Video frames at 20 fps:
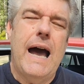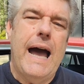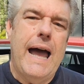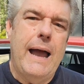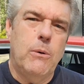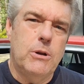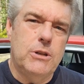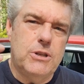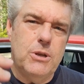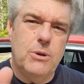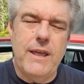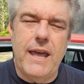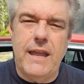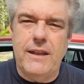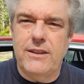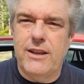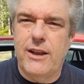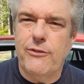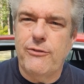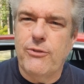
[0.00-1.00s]
I would do
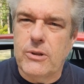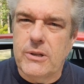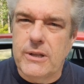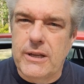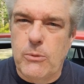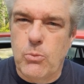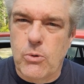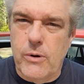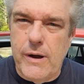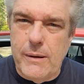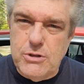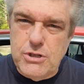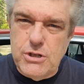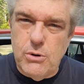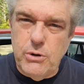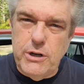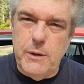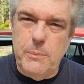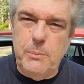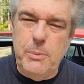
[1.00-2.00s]
that differently. We're, I'm
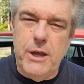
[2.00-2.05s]
showing you a